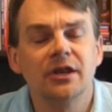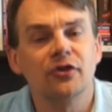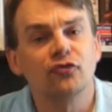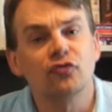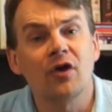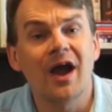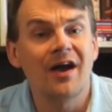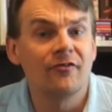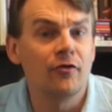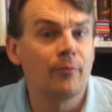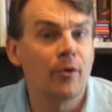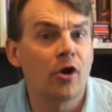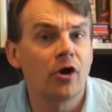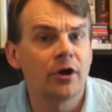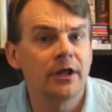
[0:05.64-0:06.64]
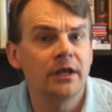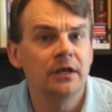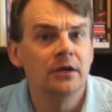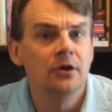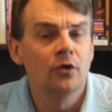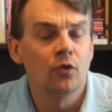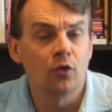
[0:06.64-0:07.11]
in a travel
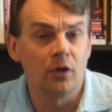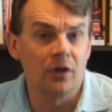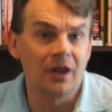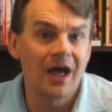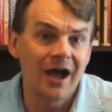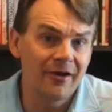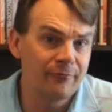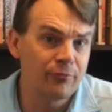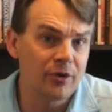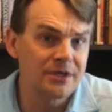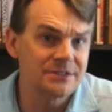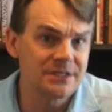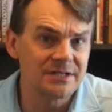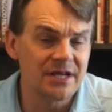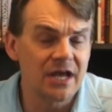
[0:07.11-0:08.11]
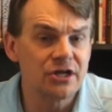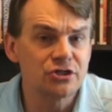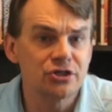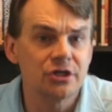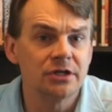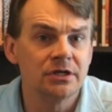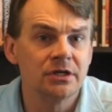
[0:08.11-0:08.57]
party or a live
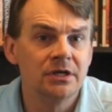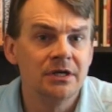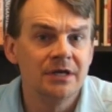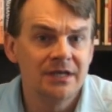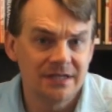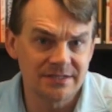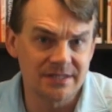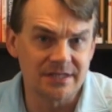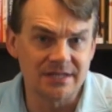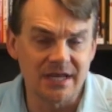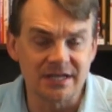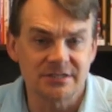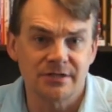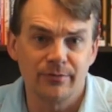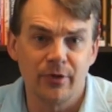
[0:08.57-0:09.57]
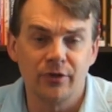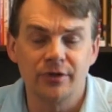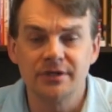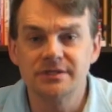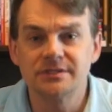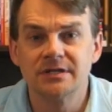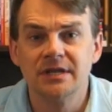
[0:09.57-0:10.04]
presentation is the
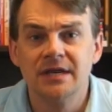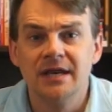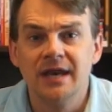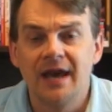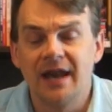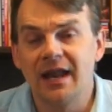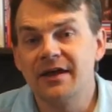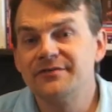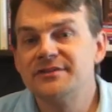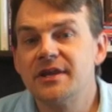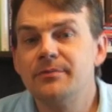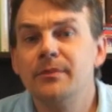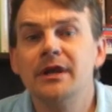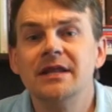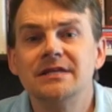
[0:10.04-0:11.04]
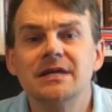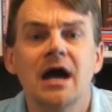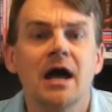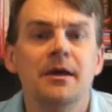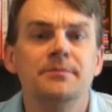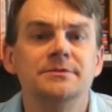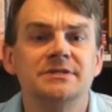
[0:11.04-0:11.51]
testimonies. And I've said many
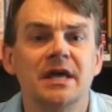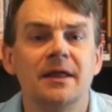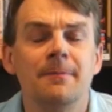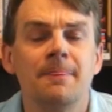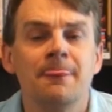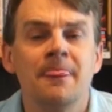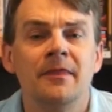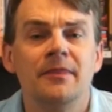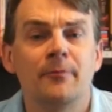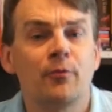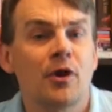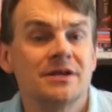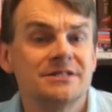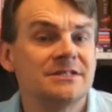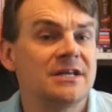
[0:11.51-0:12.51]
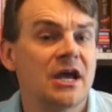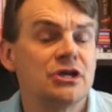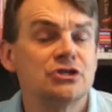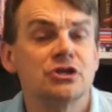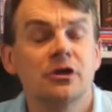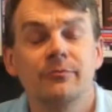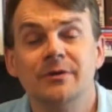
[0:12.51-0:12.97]
times that the
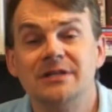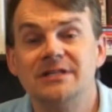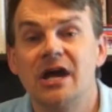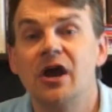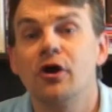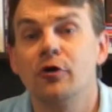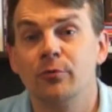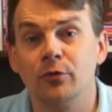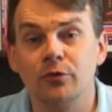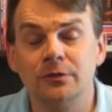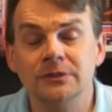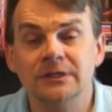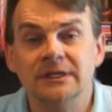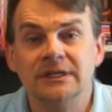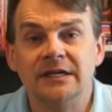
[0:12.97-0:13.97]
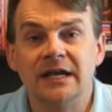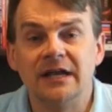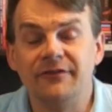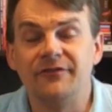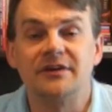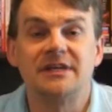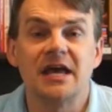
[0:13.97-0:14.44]
presentation could be terrible. And
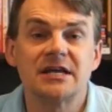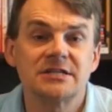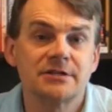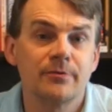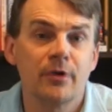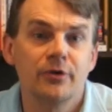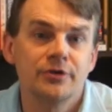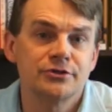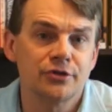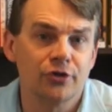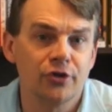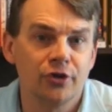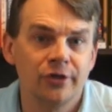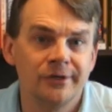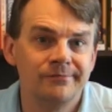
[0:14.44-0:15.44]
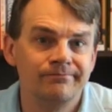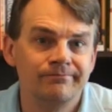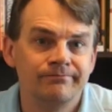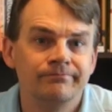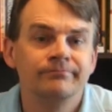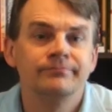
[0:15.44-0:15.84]
if the testimonies are good,